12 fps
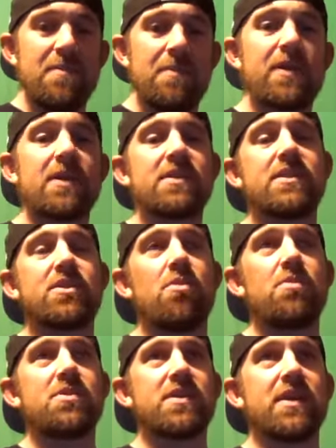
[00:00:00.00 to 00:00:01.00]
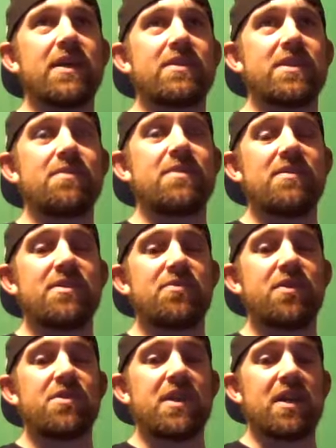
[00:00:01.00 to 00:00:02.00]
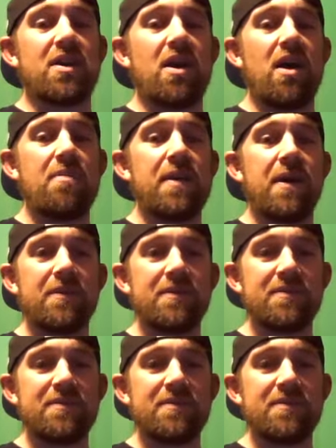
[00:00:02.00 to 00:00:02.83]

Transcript: Because it's almost like sometimes it feels like a cop out.